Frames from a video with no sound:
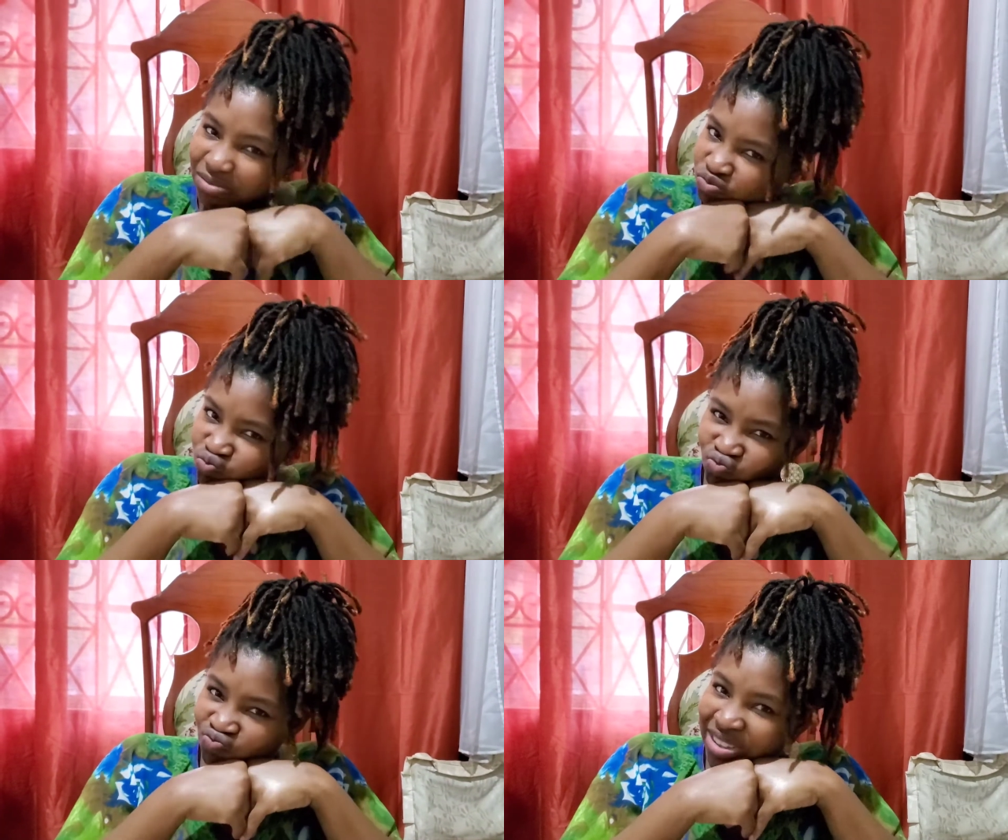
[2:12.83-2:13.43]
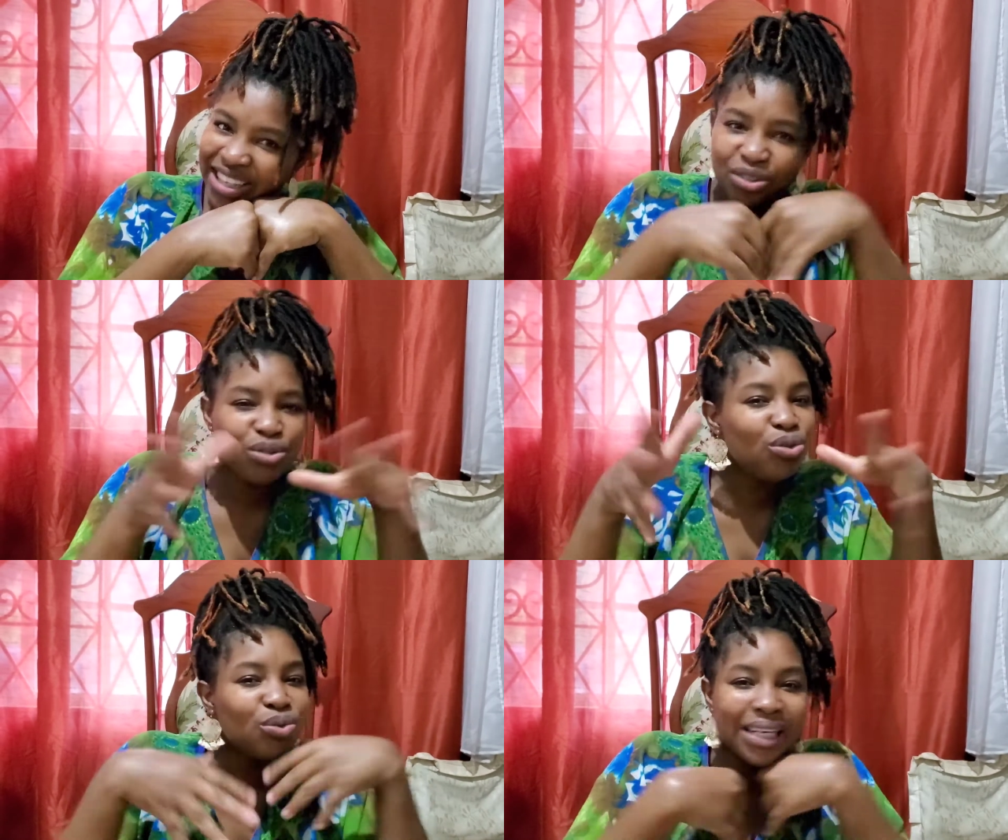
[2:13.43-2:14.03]
I
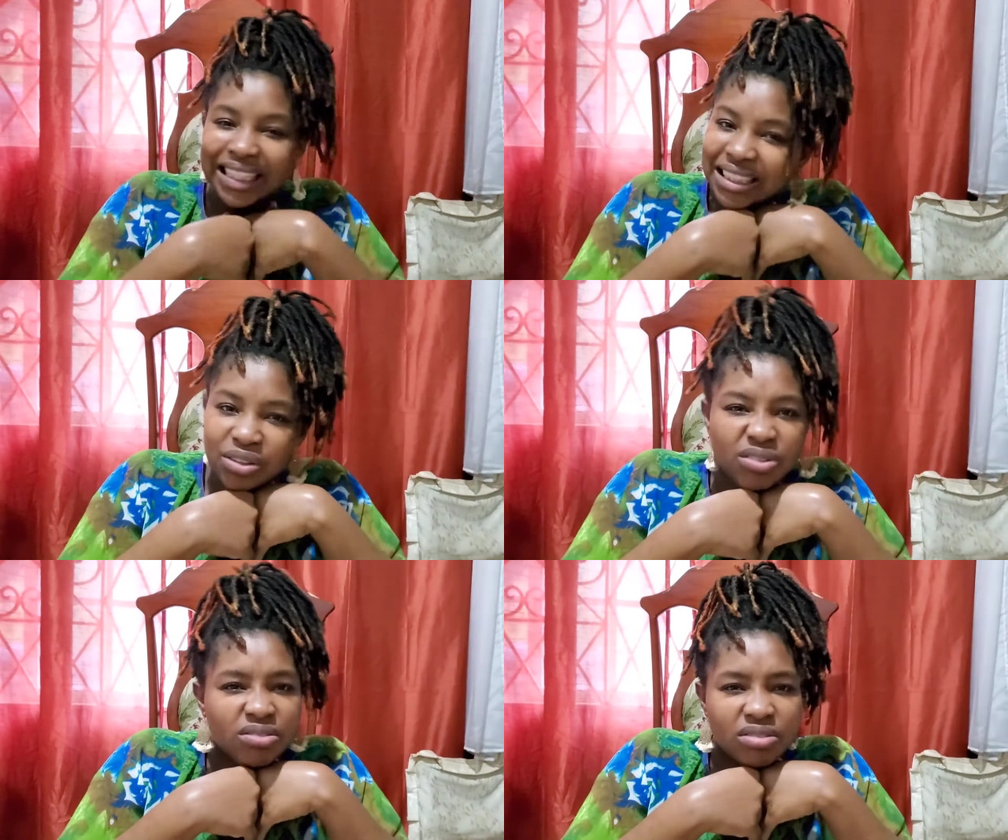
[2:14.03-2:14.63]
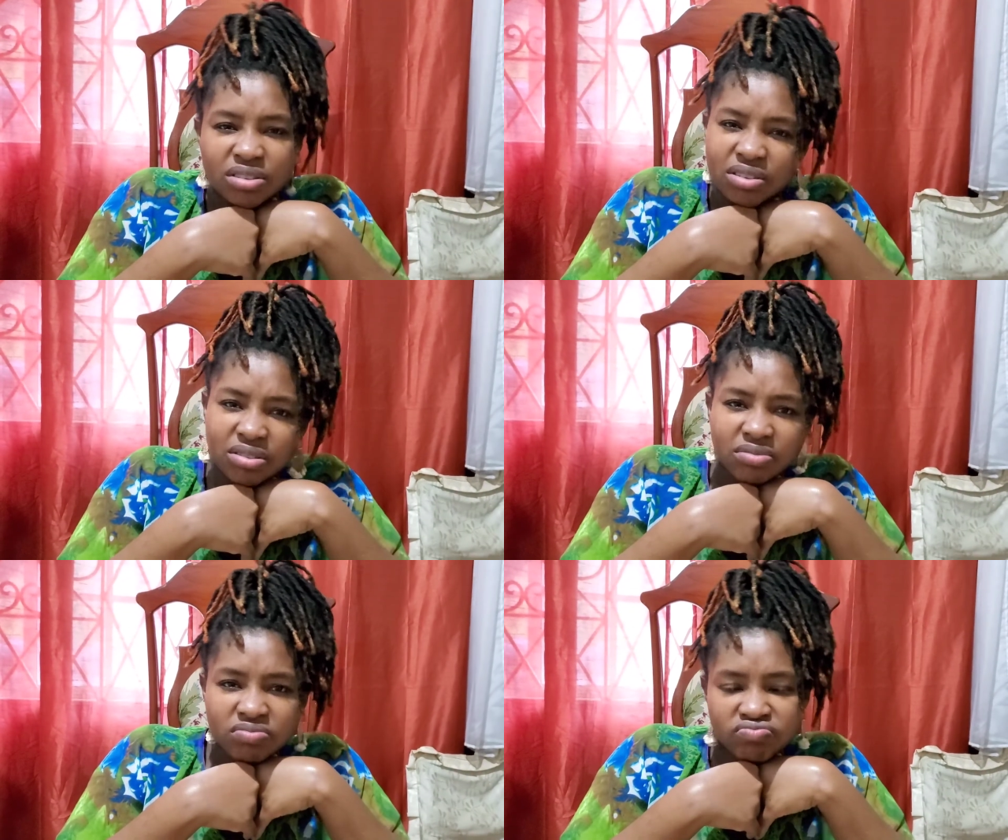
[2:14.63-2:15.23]
don't know why, you
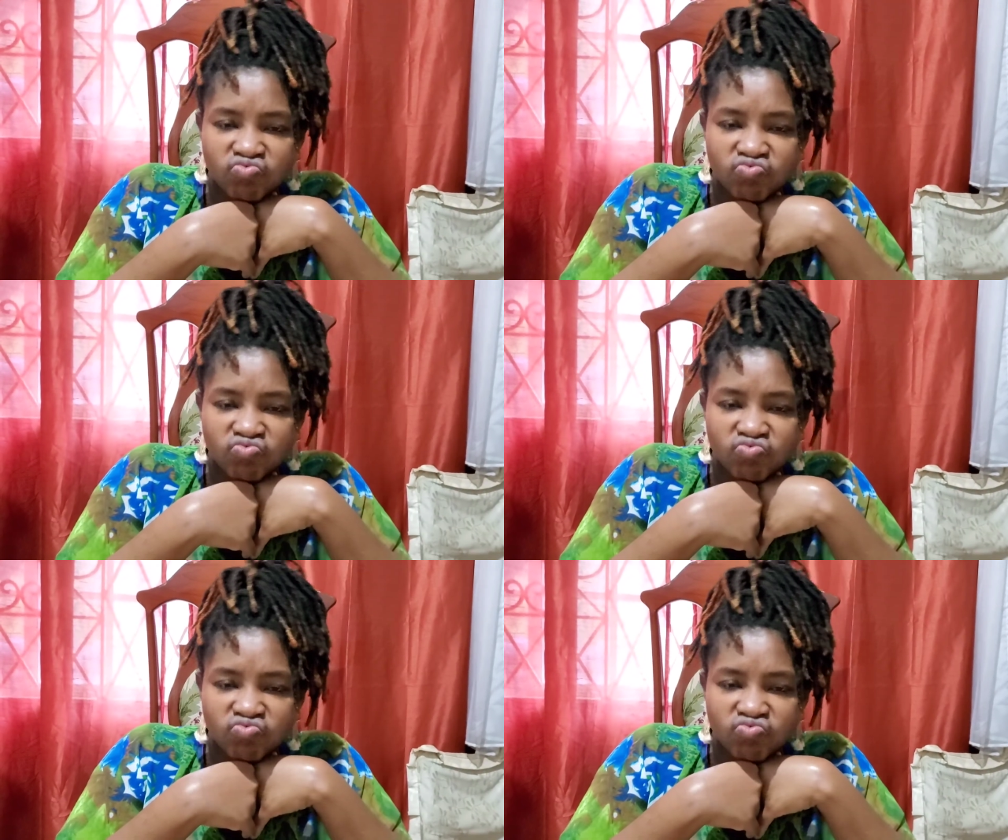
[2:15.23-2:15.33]
know.